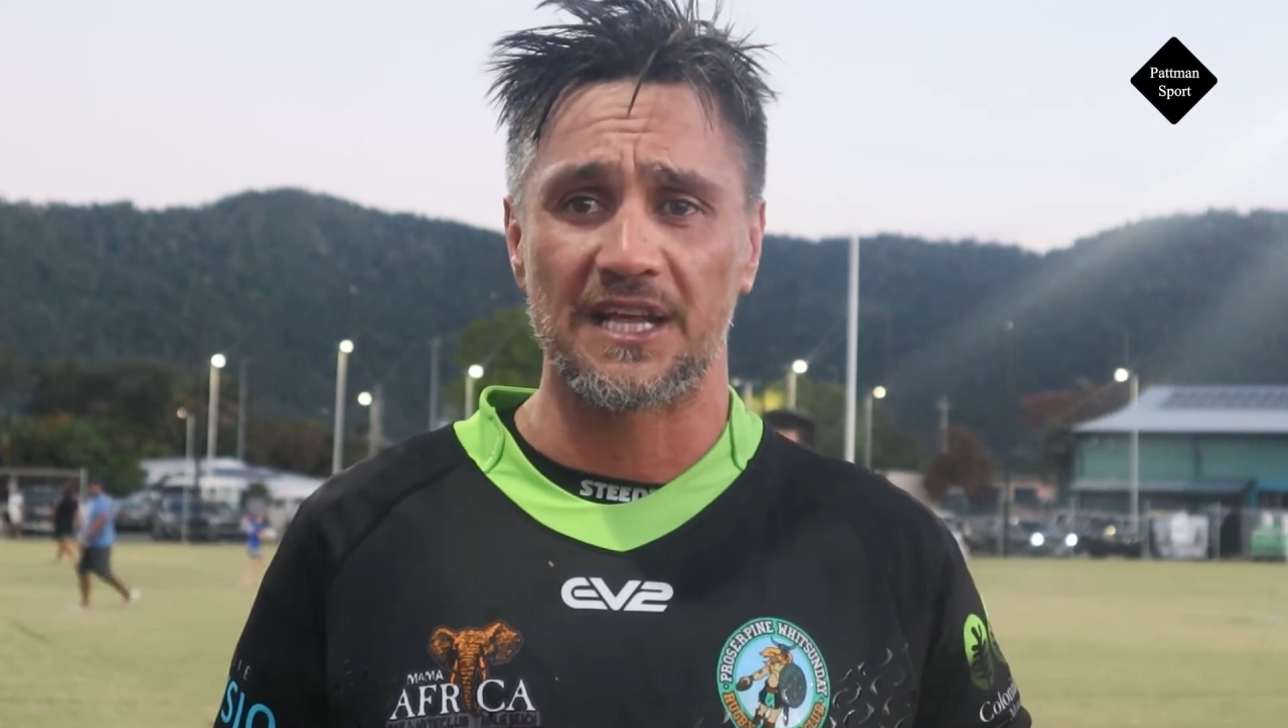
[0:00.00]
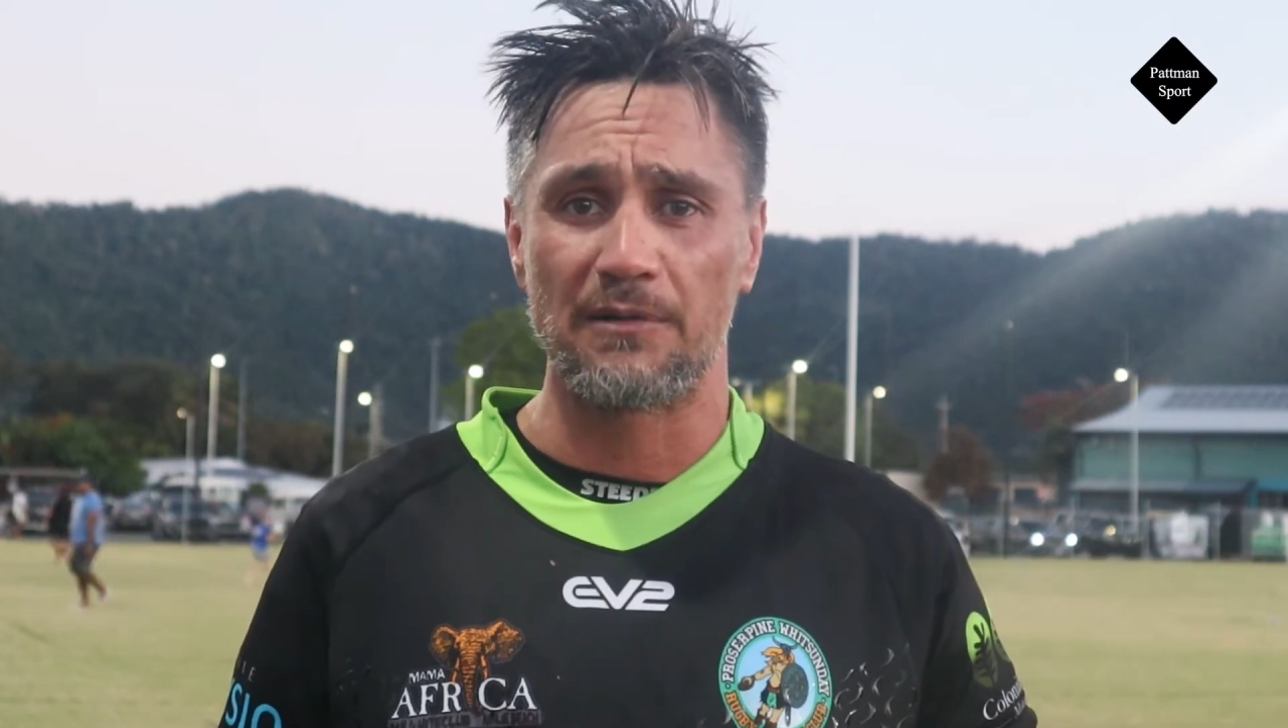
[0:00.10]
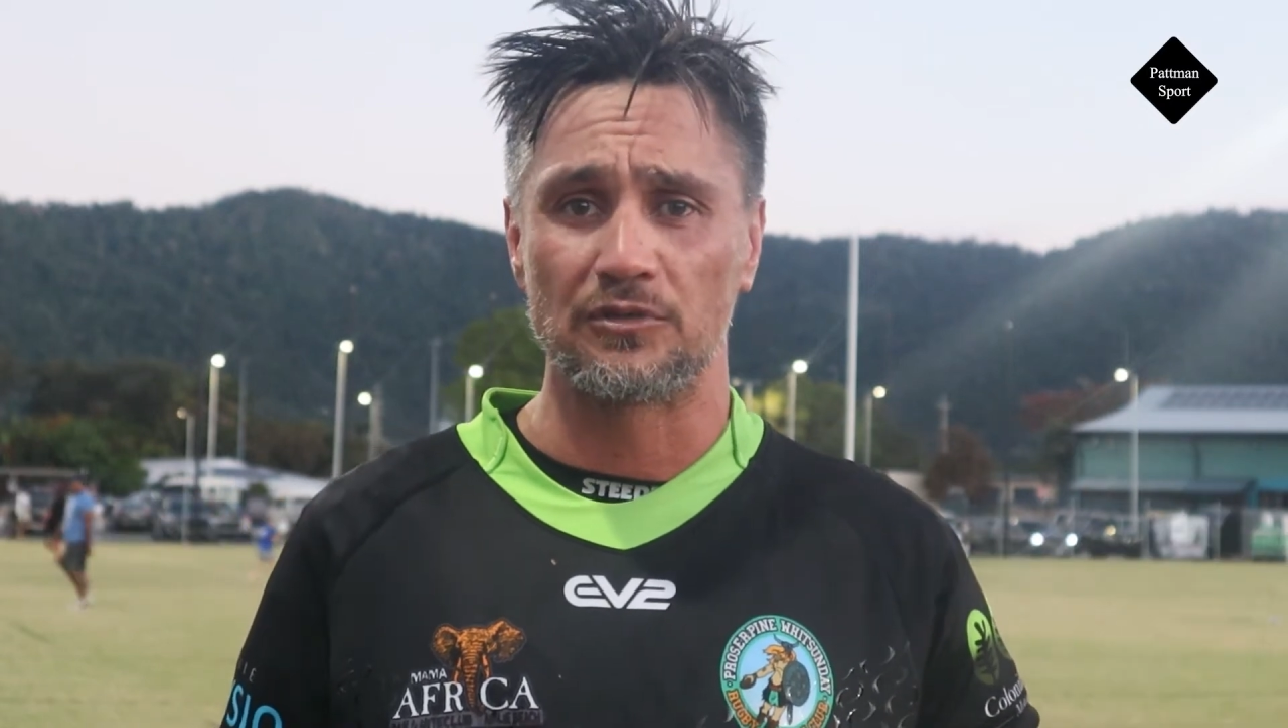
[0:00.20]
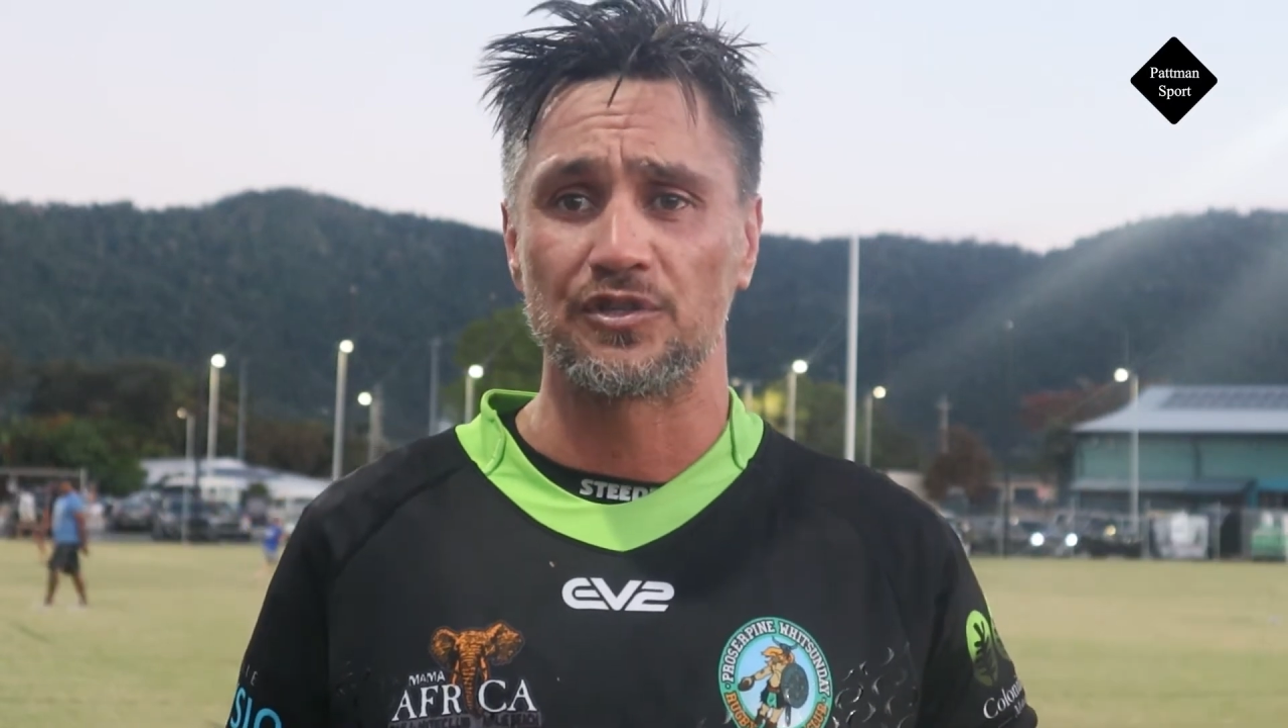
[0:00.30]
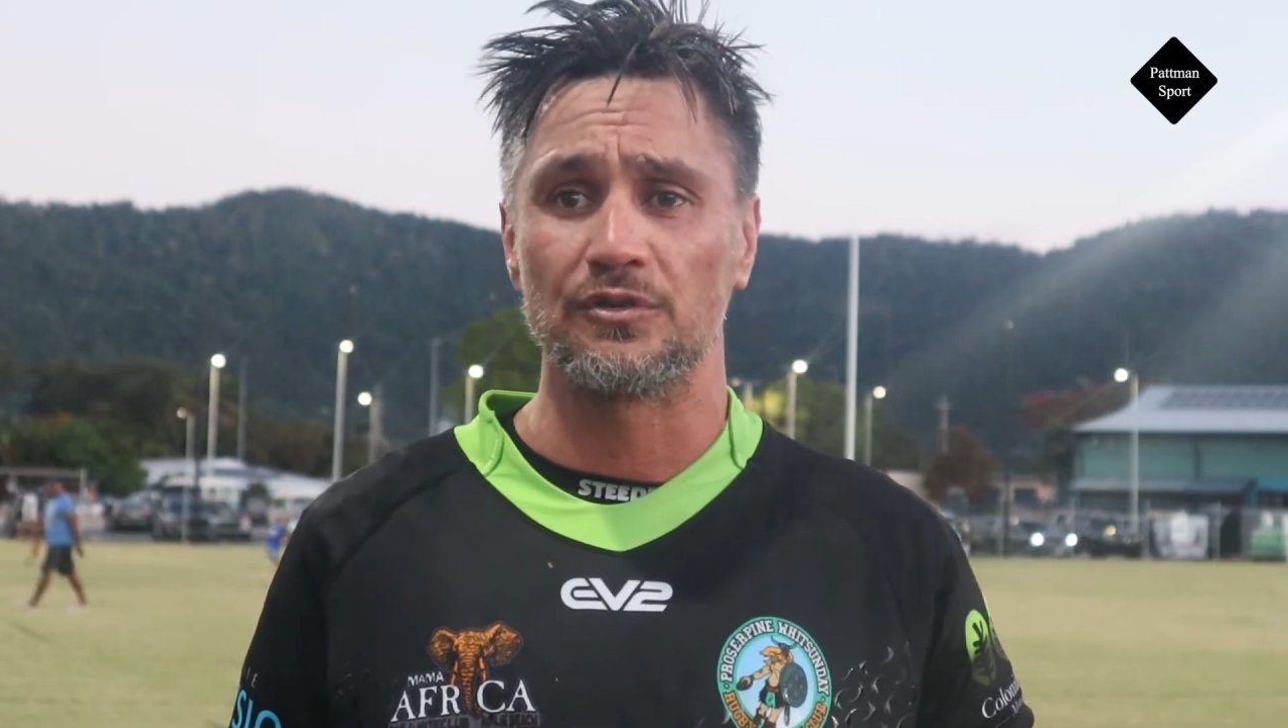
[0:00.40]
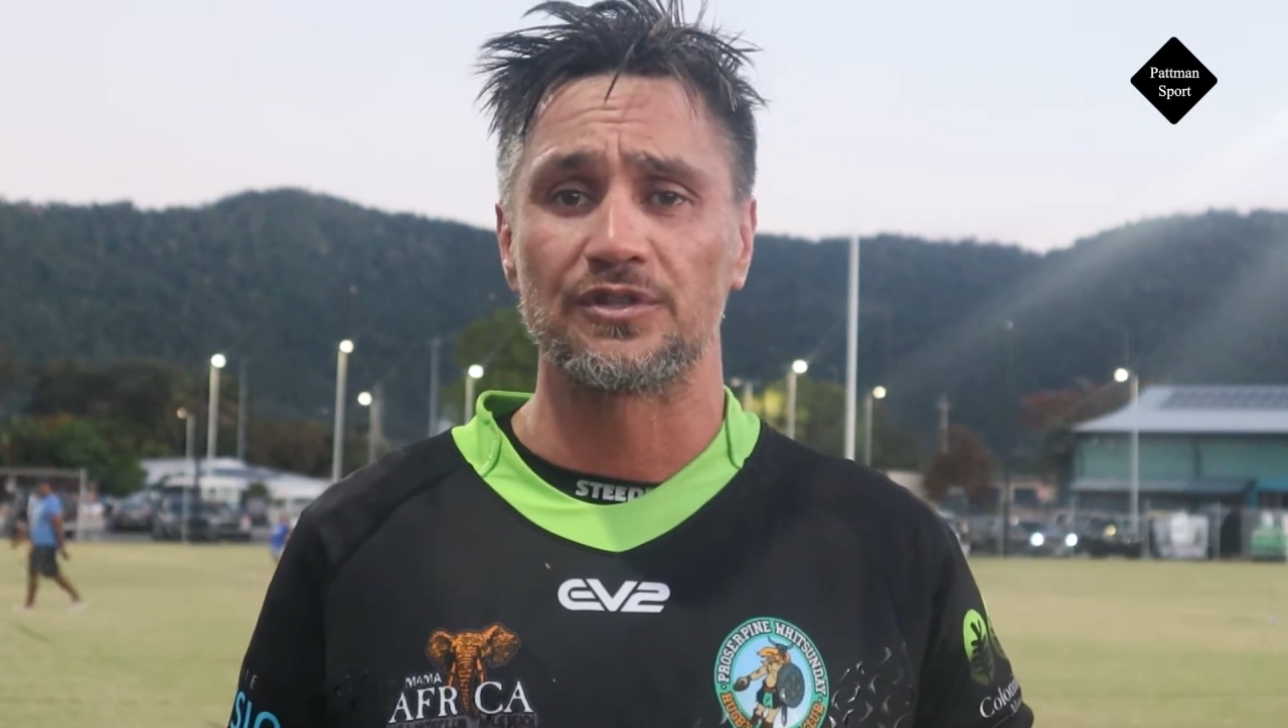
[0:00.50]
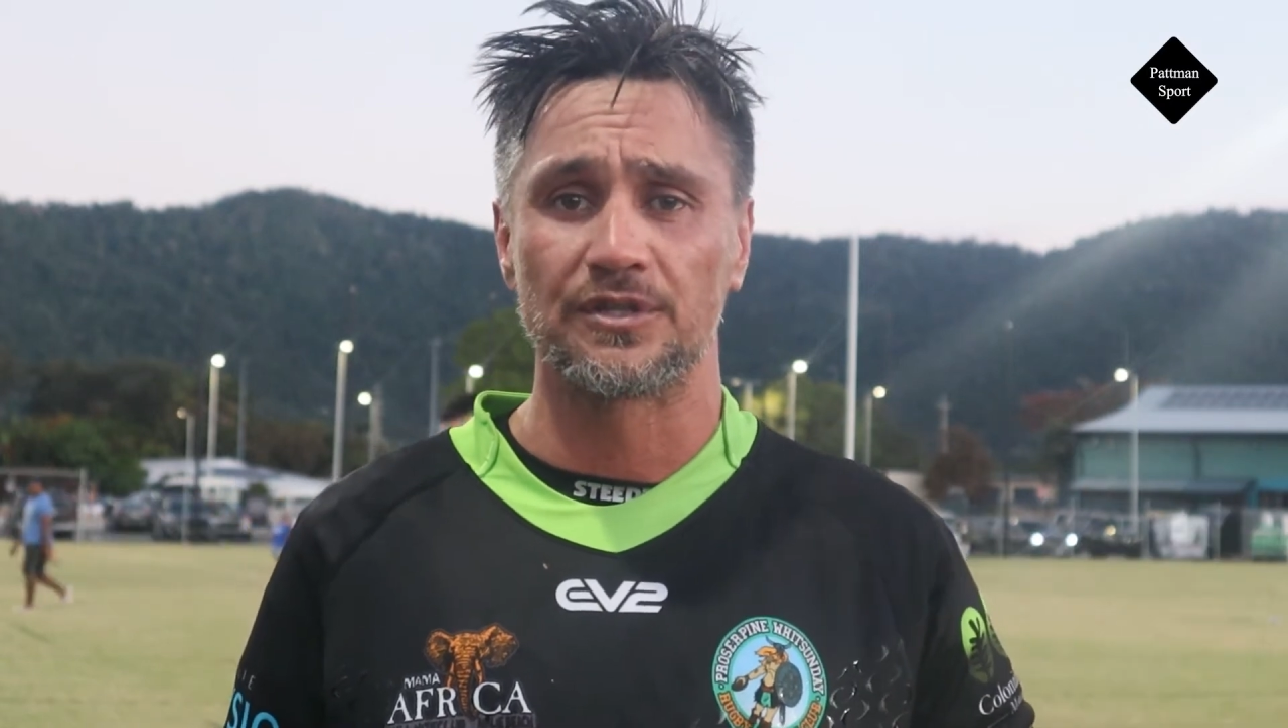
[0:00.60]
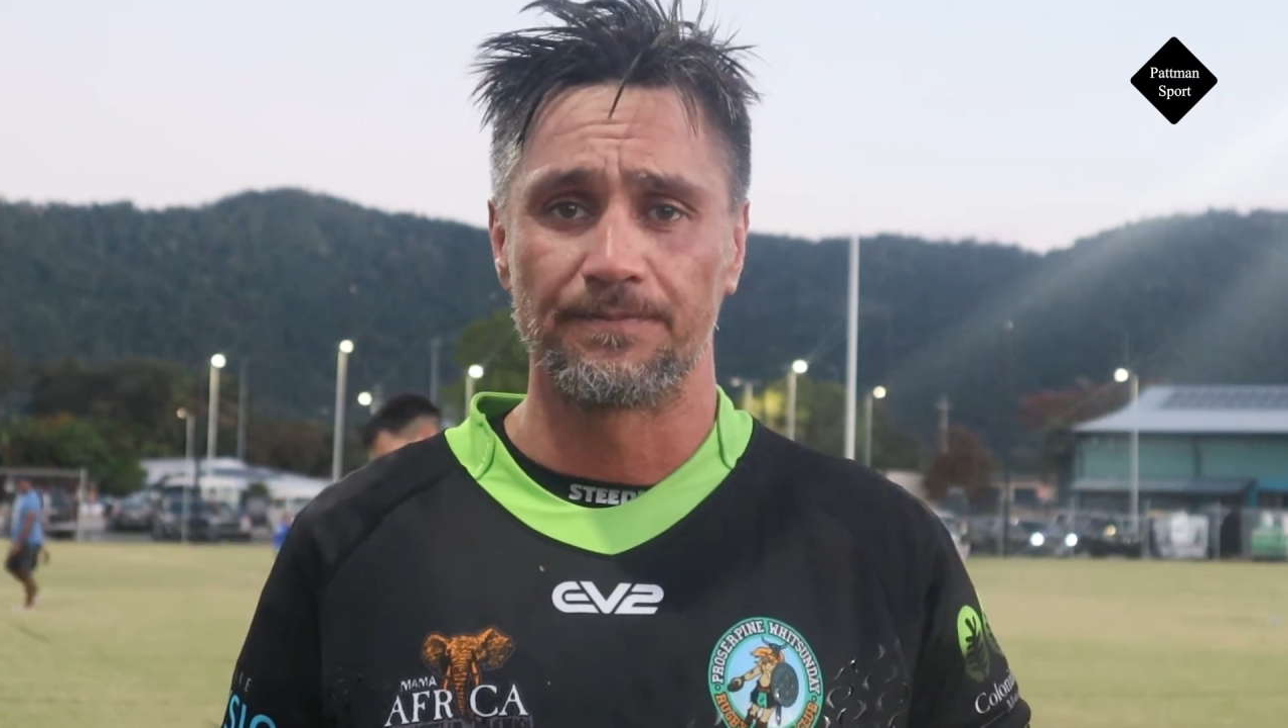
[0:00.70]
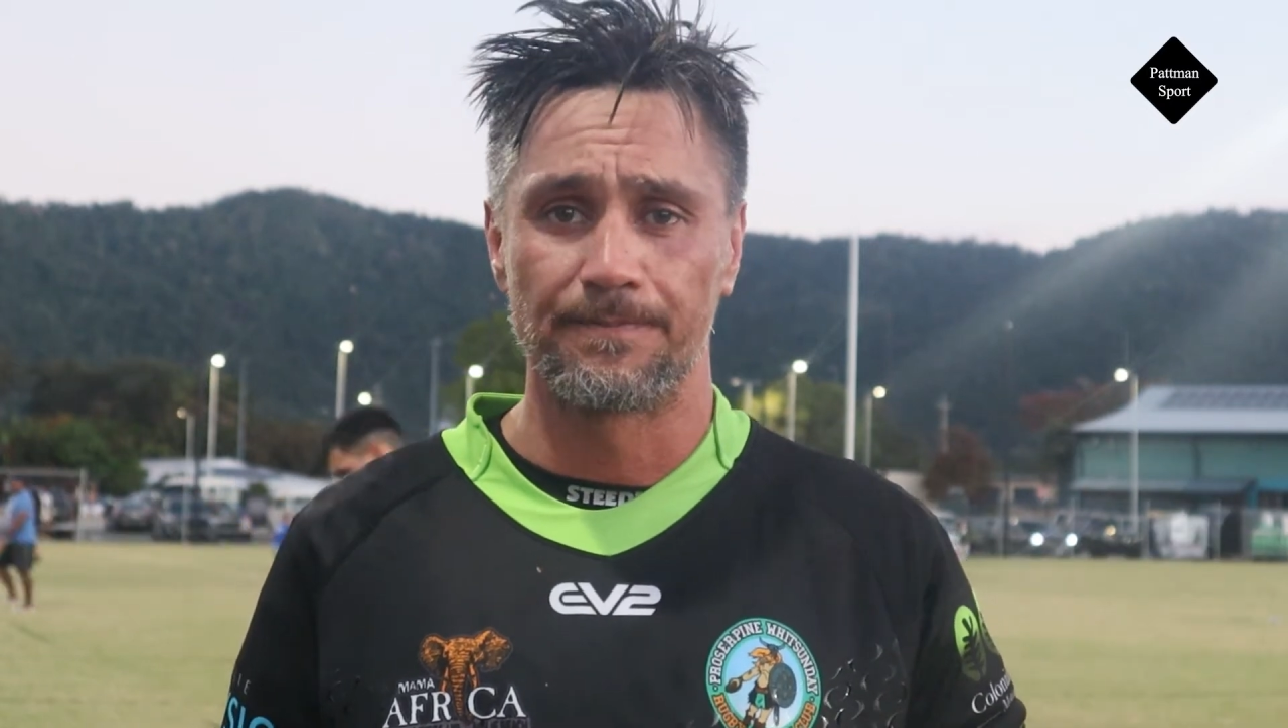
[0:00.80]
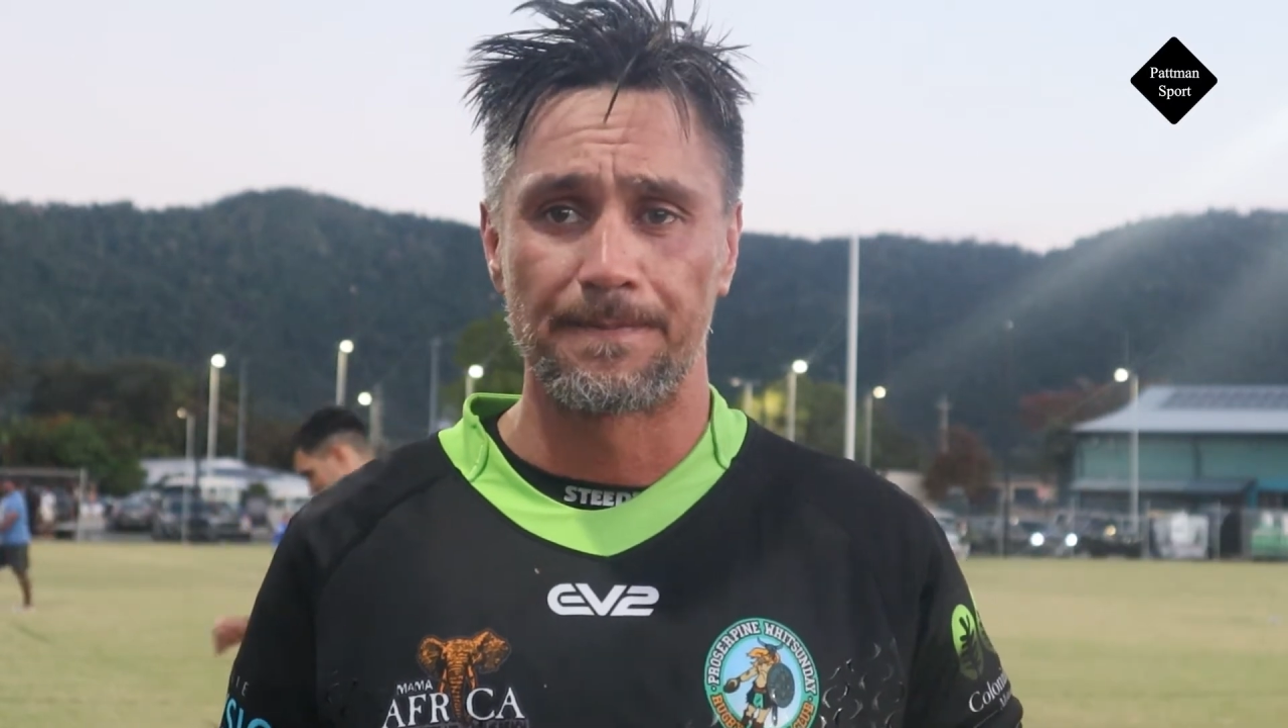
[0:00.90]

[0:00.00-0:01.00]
game was huge.